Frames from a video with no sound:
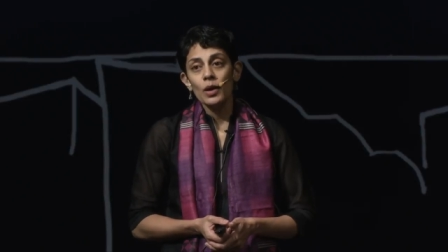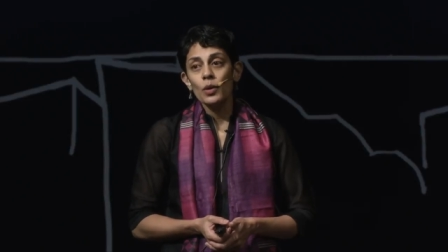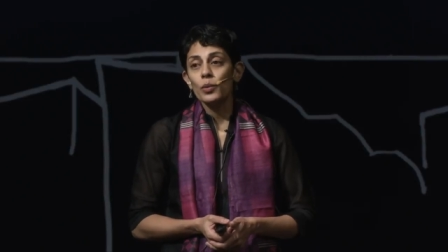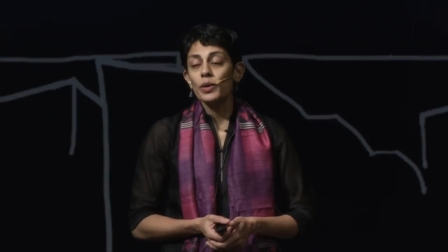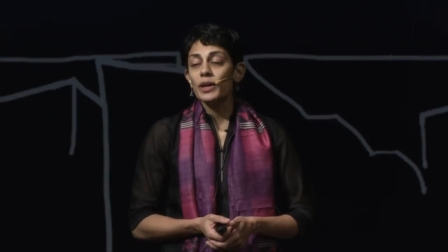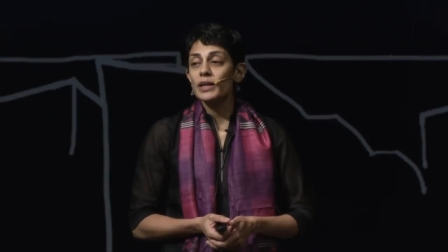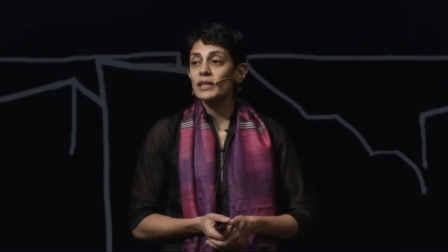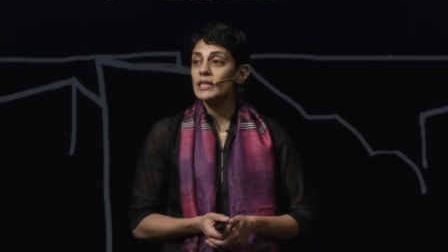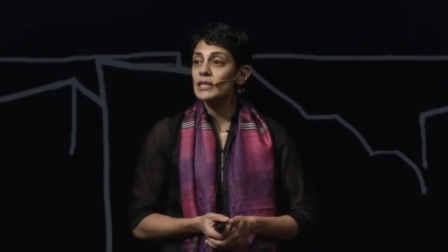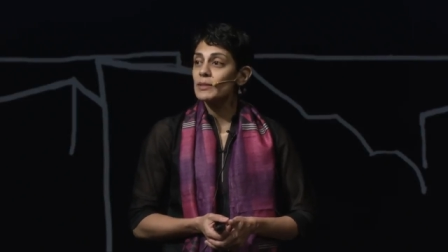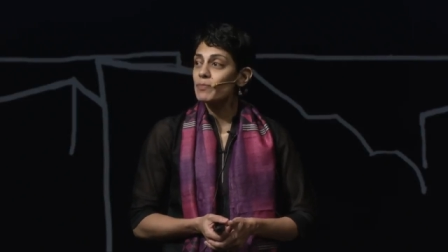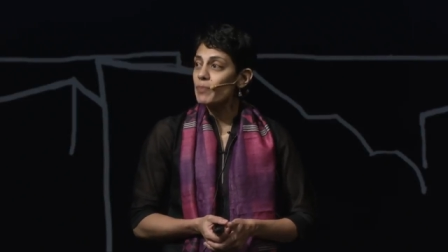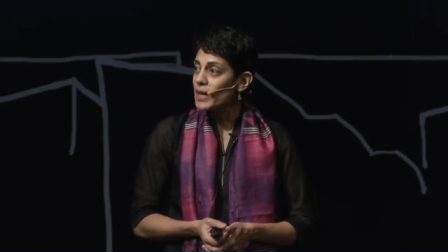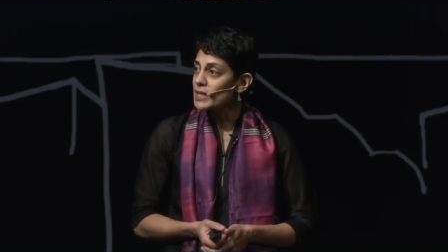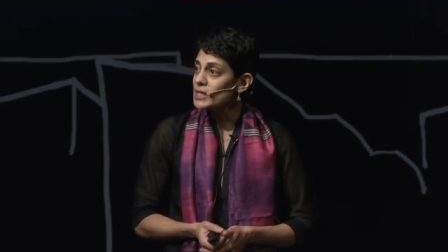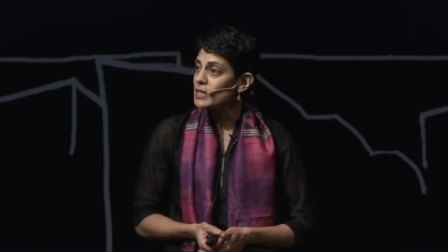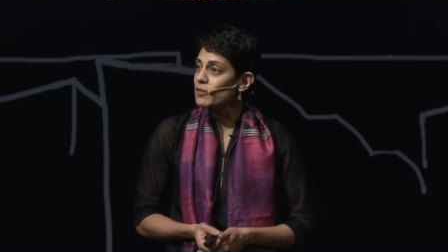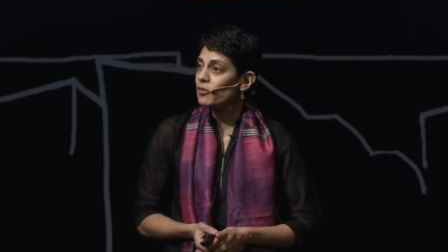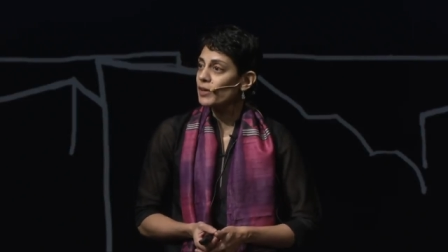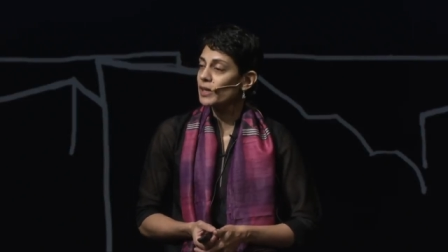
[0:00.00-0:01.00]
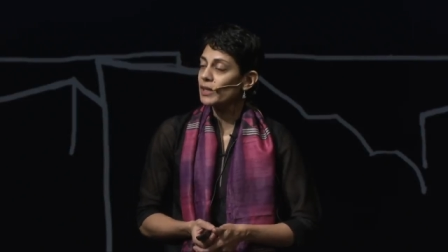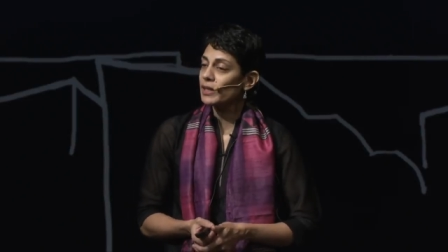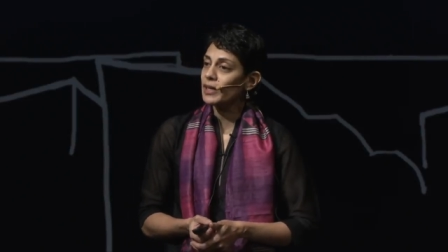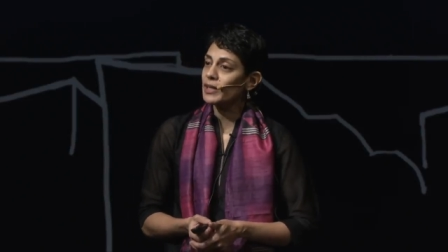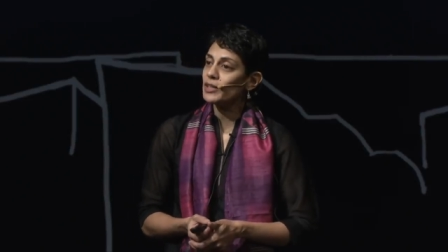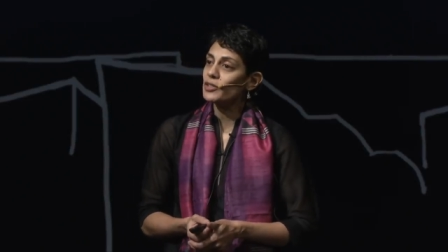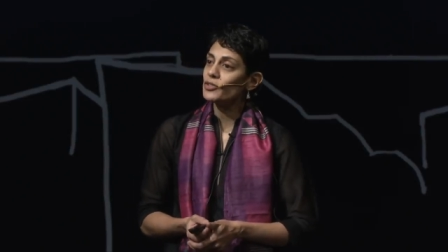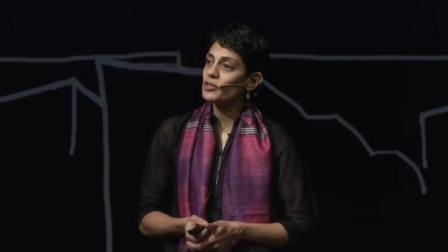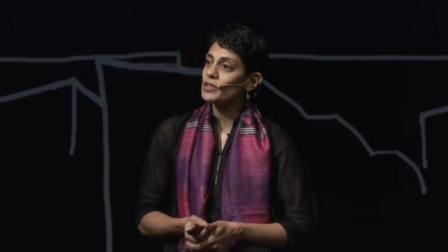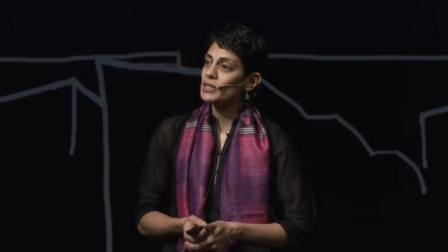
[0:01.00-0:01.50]
We are specifically
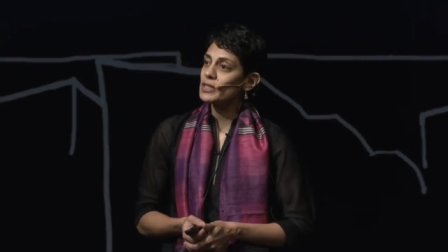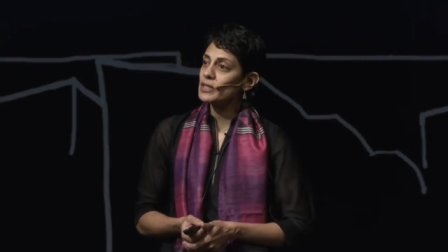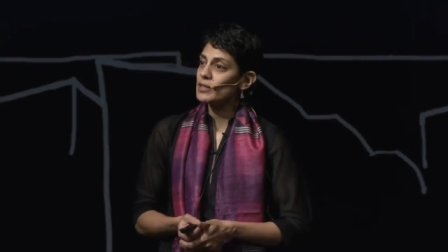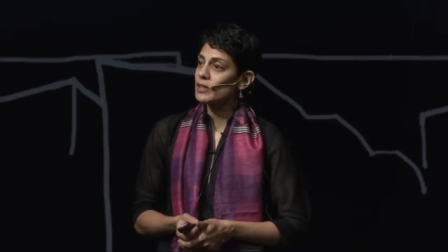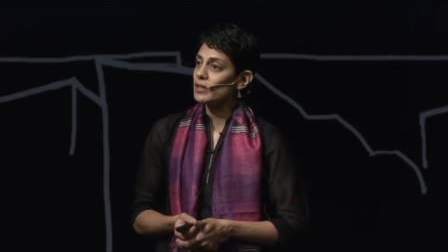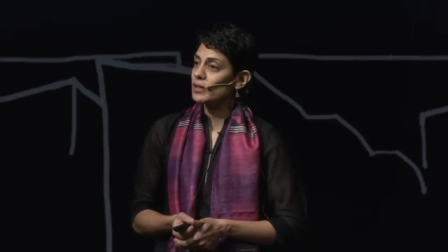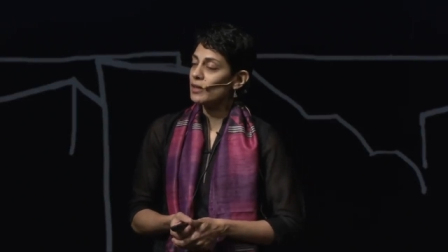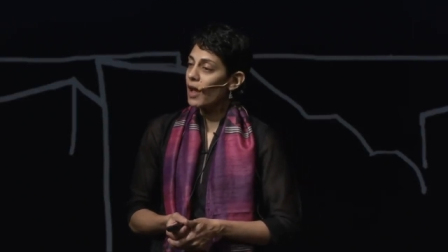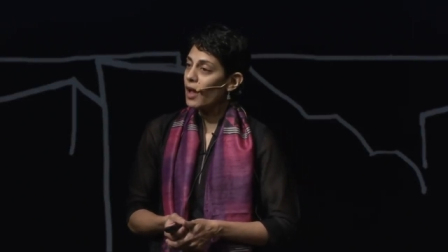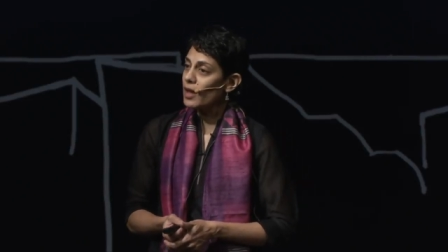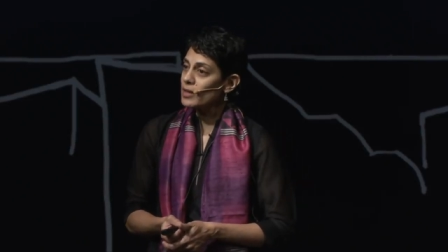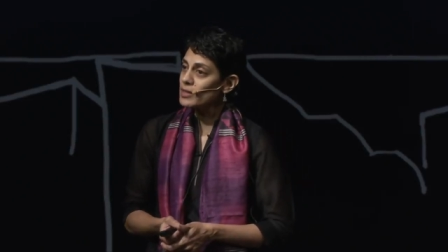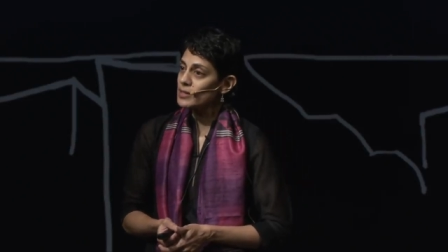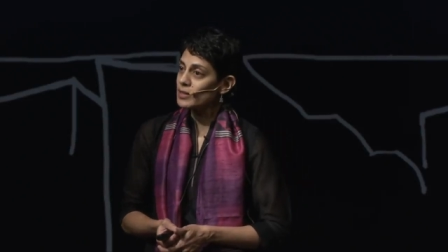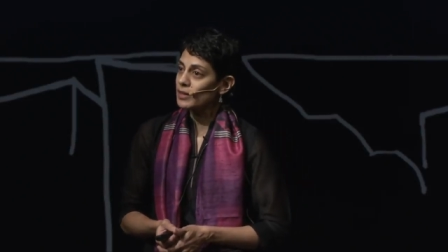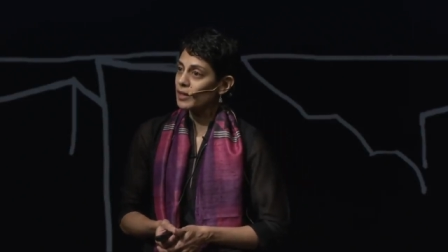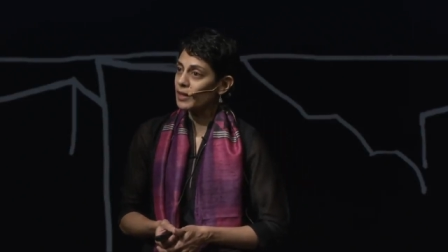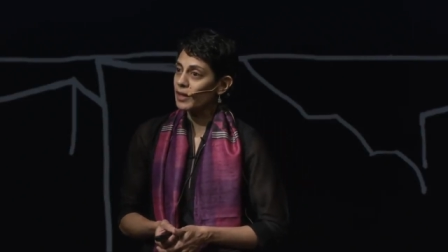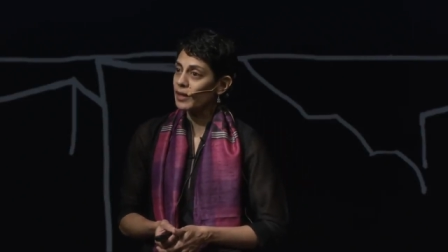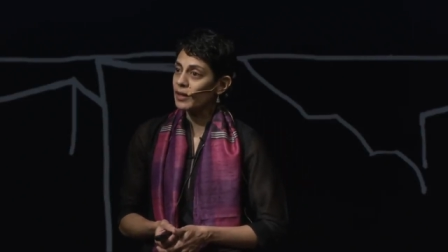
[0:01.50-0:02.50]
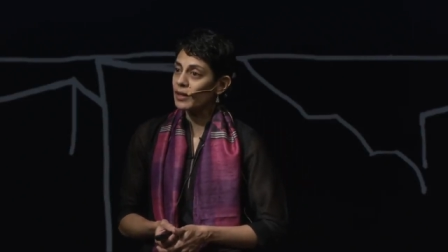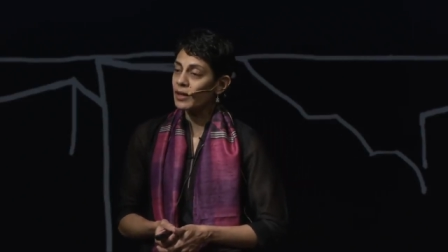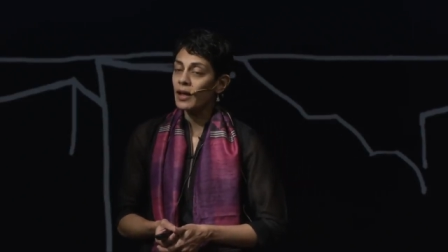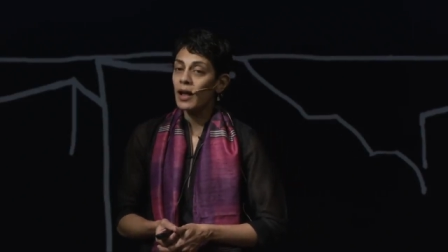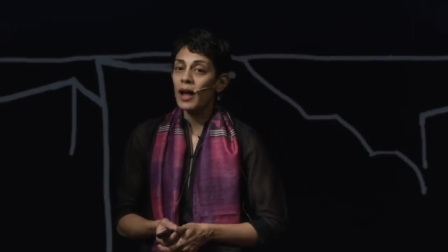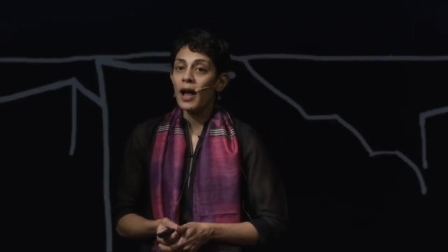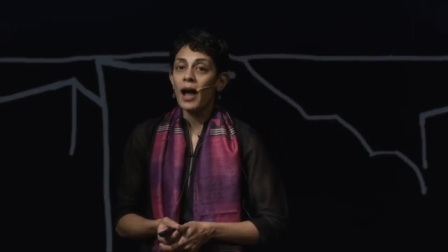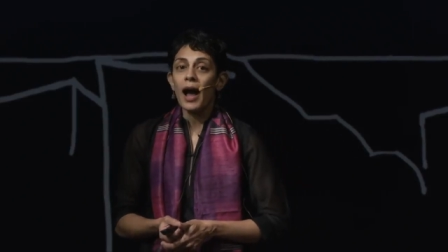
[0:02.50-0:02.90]
interested in asking